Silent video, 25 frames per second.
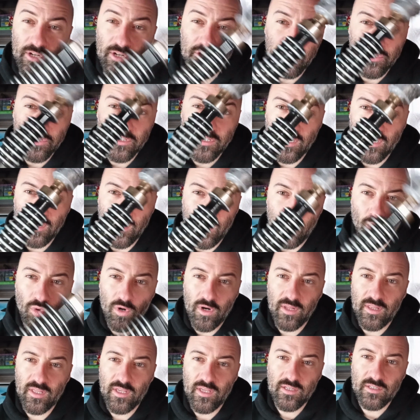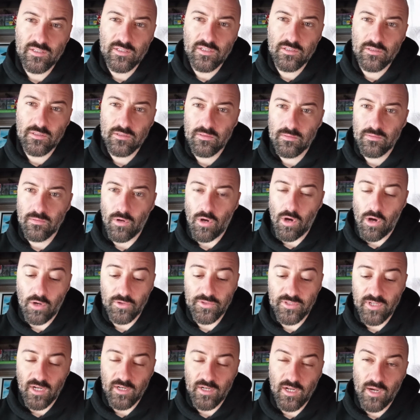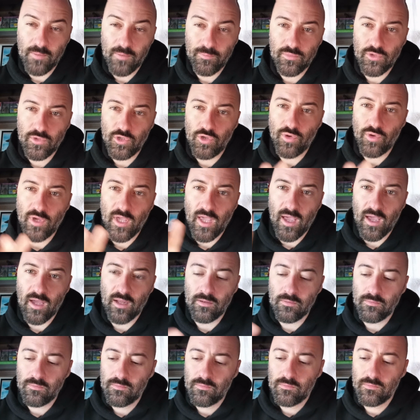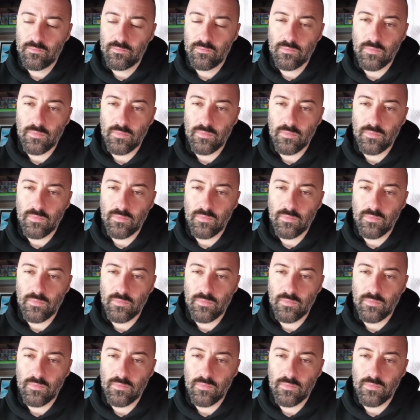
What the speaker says: you're interested in one of these all done up, you can